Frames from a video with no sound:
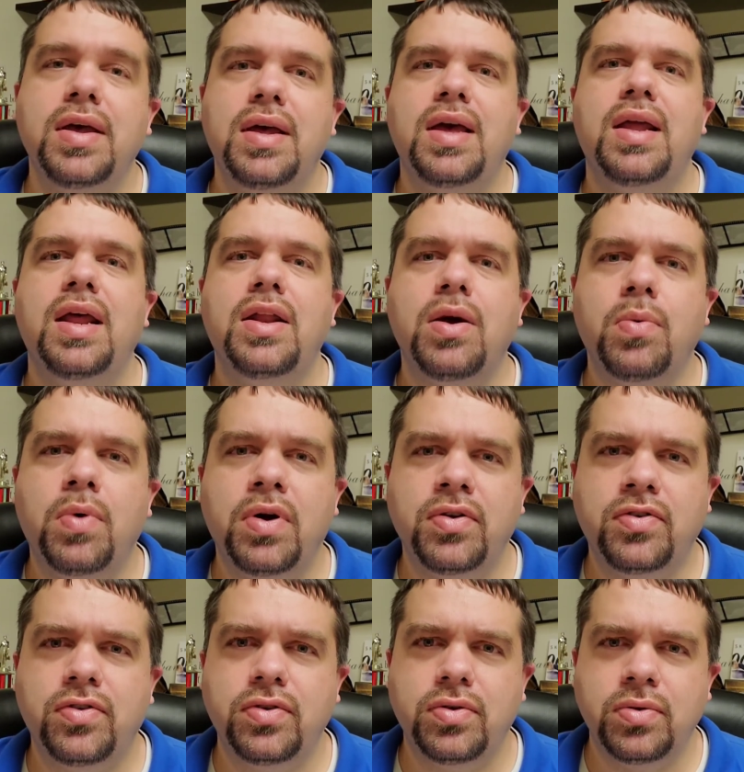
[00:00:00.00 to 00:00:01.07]
And I don't want
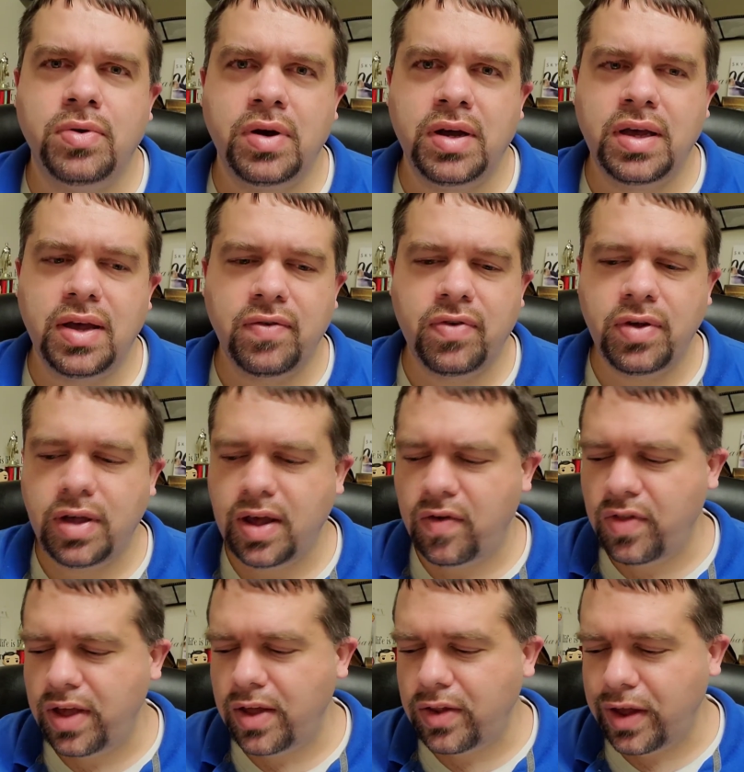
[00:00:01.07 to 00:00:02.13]
to give
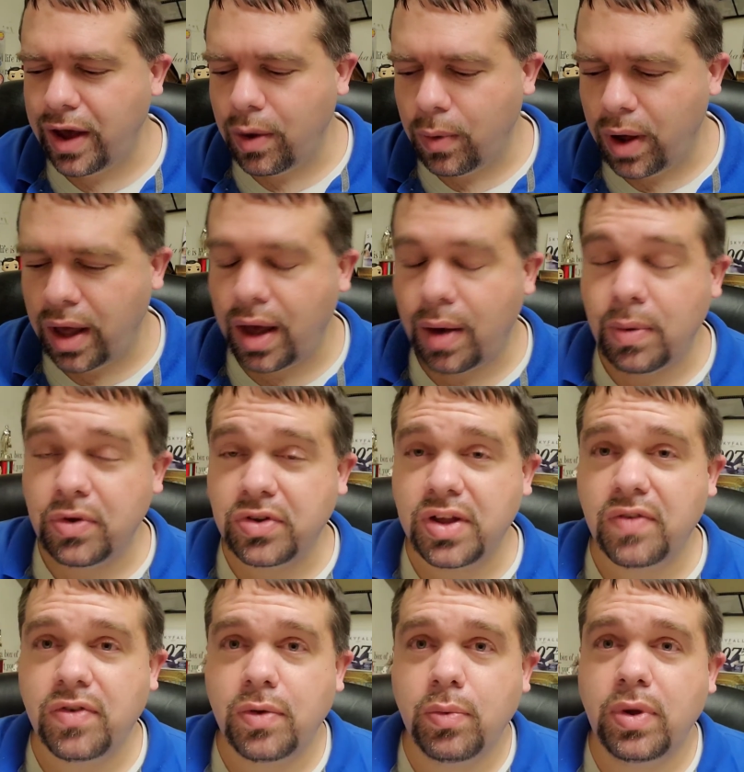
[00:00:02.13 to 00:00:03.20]
the ending away. I will say,
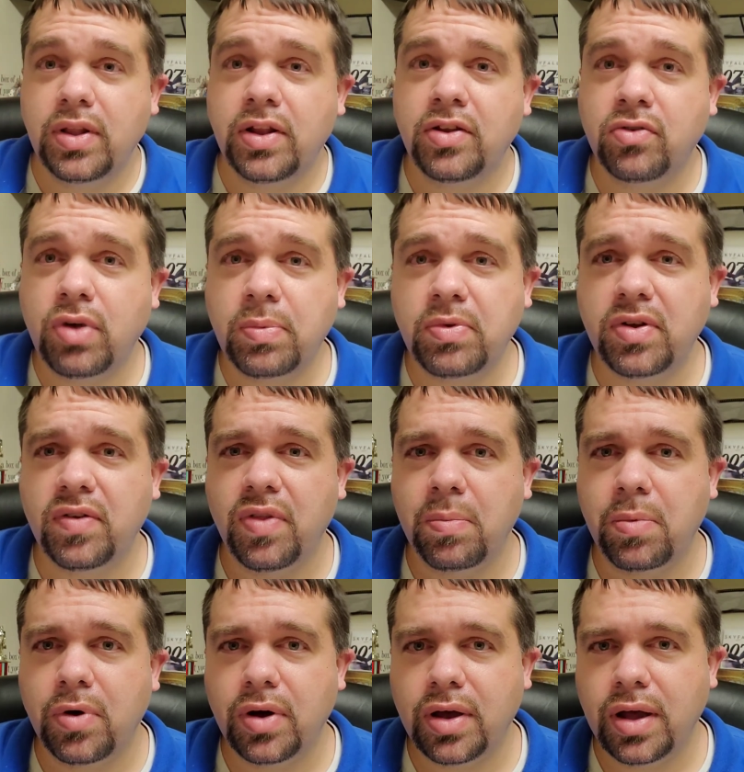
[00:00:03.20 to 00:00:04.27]
if you read the description of the
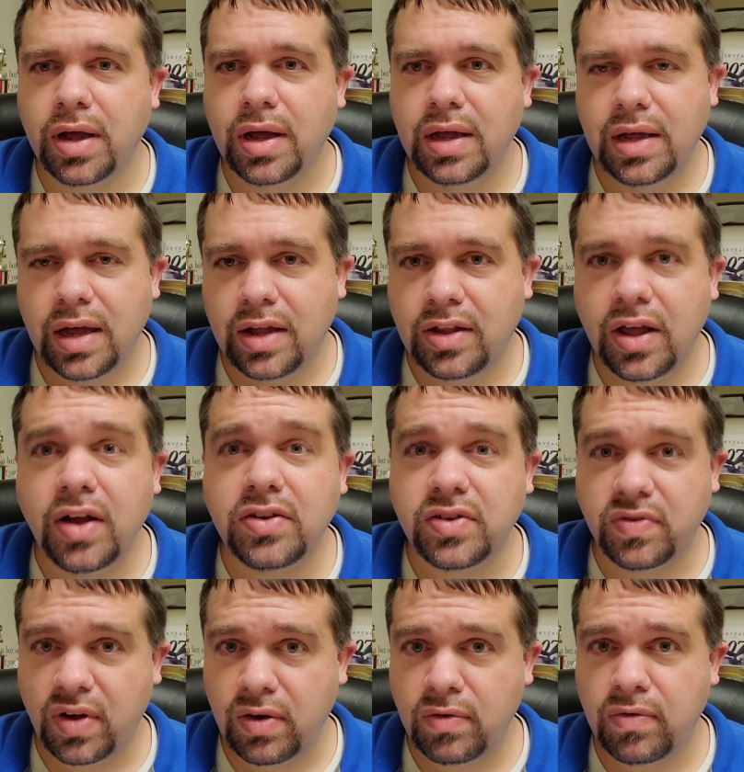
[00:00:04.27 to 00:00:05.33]
book, it tells you
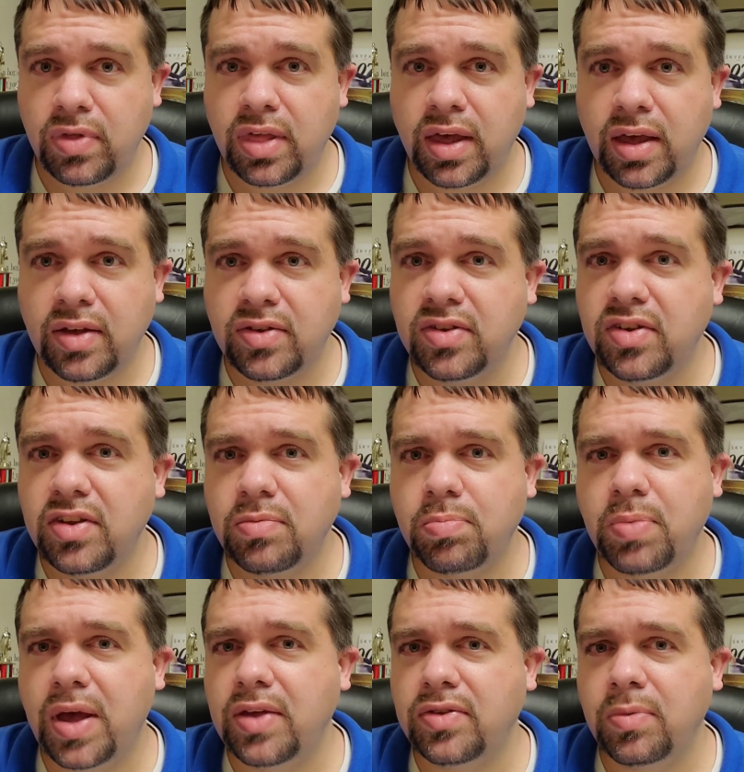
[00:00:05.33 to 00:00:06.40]
everything, because this is
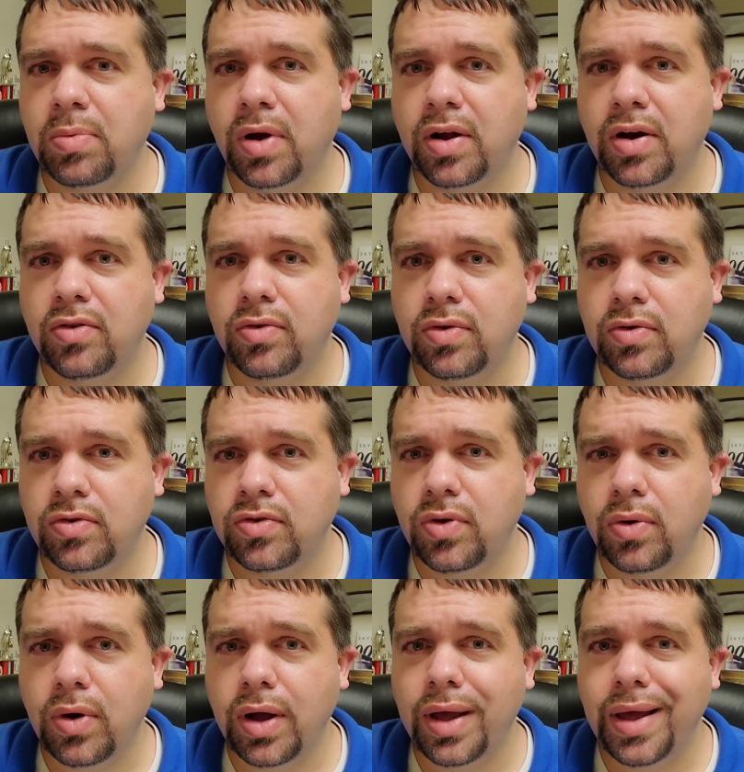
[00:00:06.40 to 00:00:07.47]
based upon a true
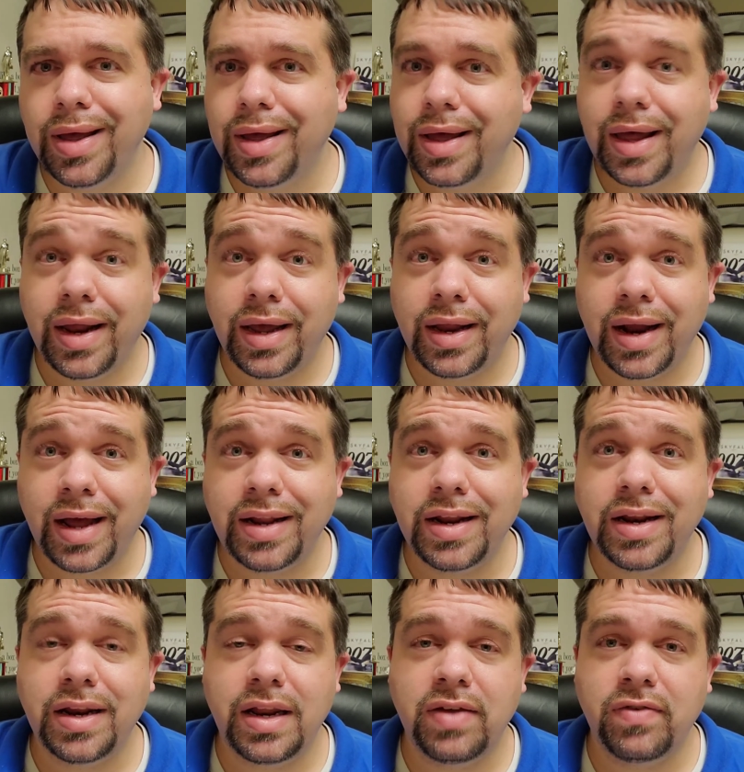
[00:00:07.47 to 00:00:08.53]
story. And again, I
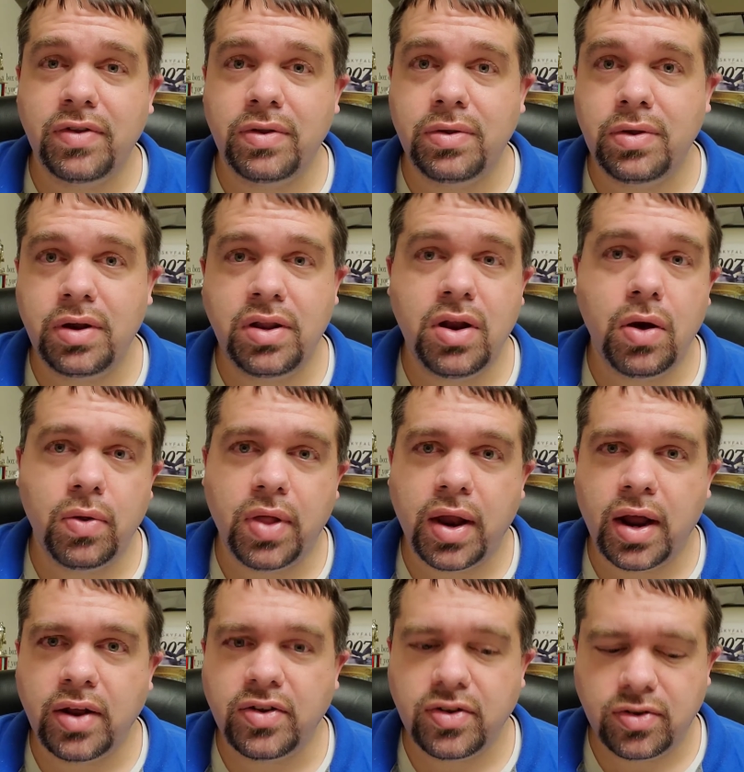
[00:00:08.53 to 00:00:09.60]
didn't even know that.
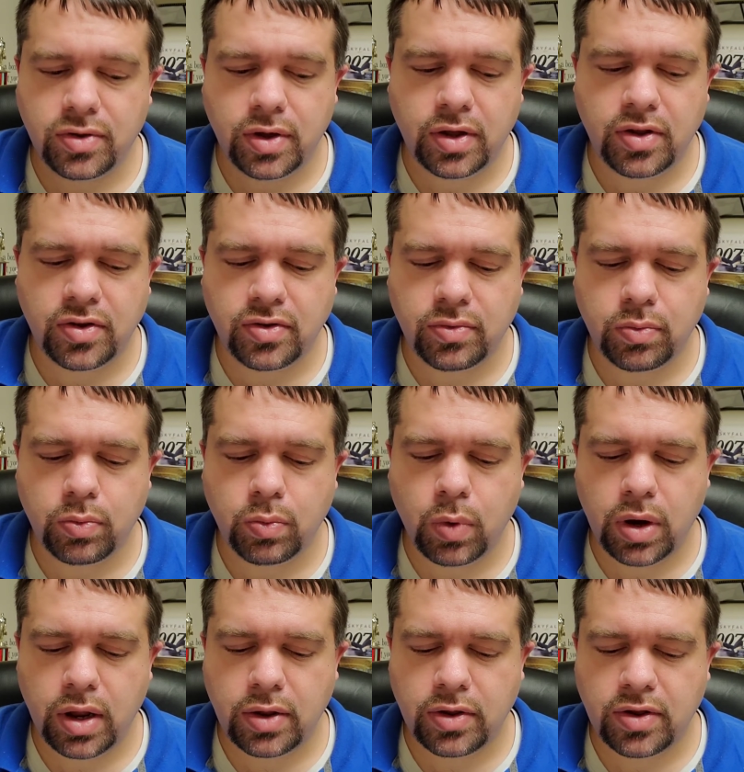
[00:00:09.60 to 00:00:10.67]
I just
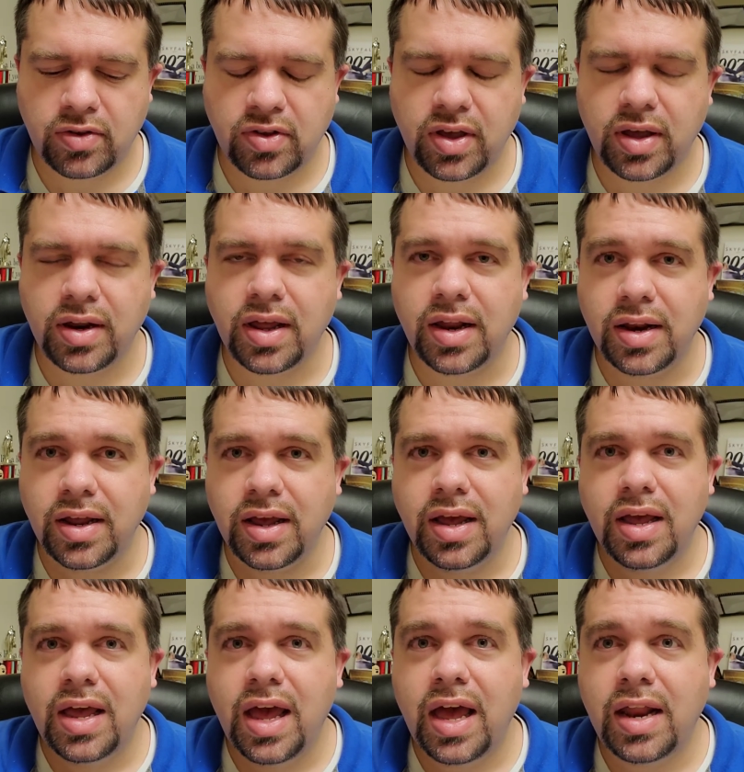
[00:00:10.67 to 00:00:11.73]
went in to see it, and
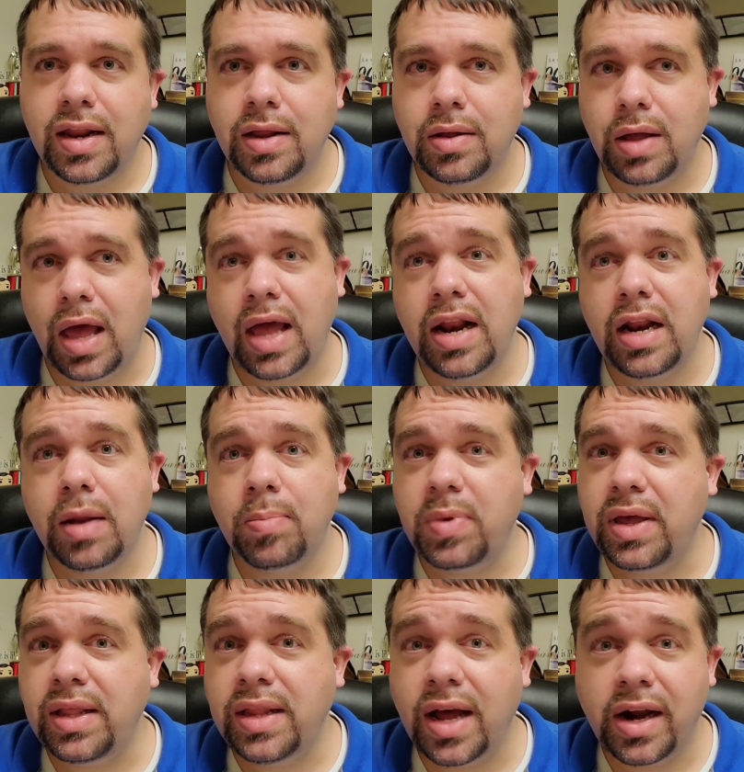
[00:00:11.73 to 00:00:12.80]
it ended up
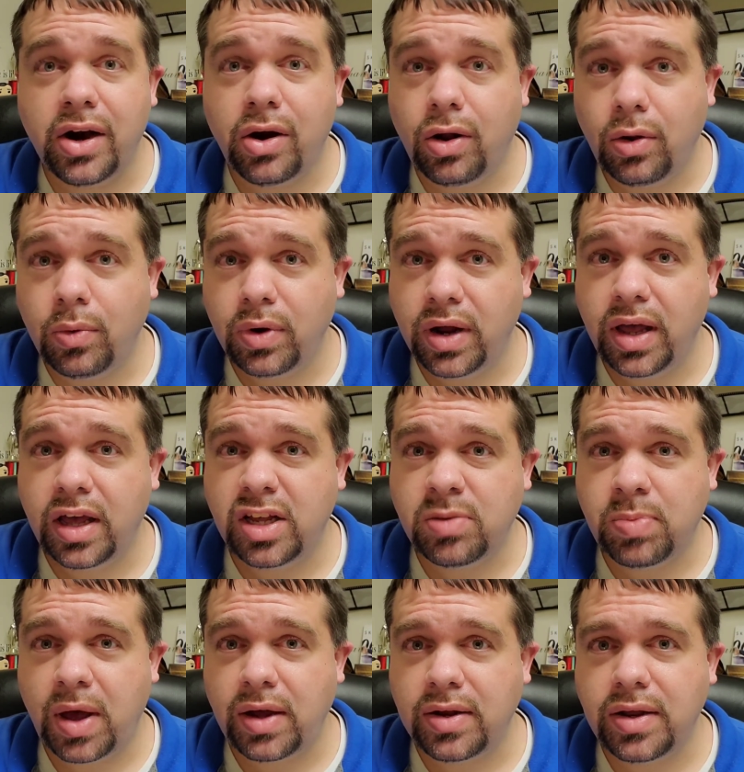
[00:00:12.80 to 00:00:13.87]
being not at all what I
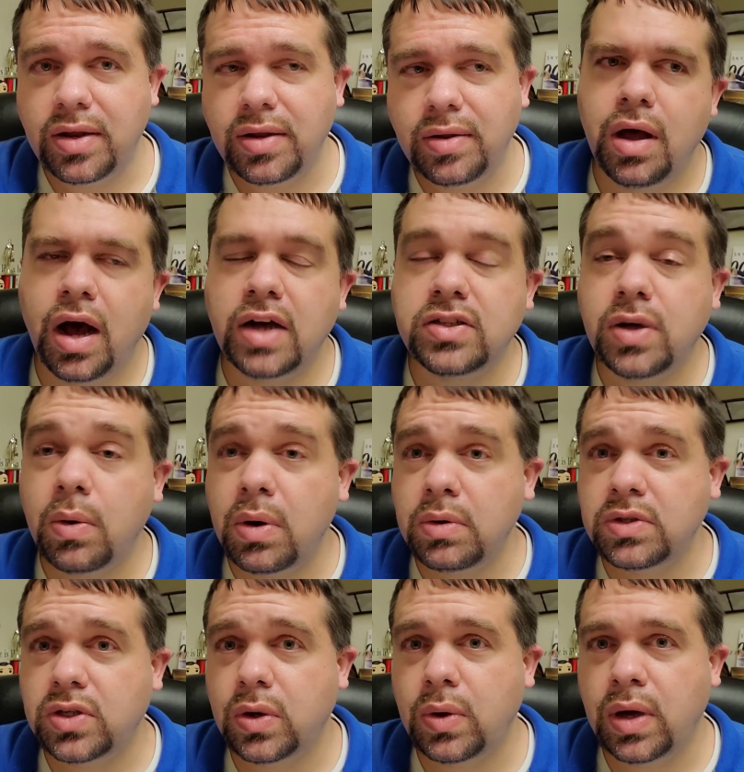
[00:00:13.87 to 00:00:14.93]
expected. I saw what it
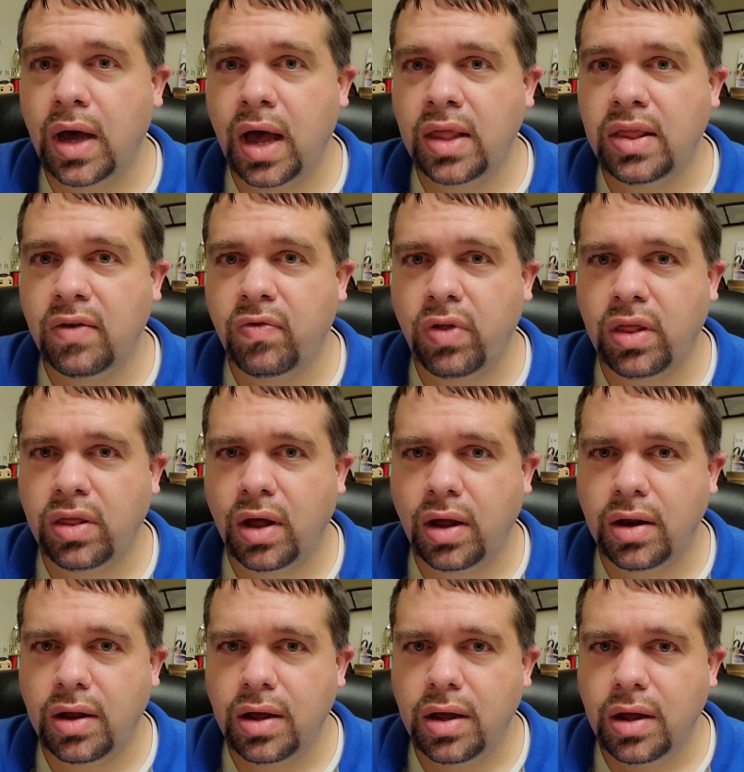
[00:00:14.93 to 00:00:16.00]
was doing. I definitely thought,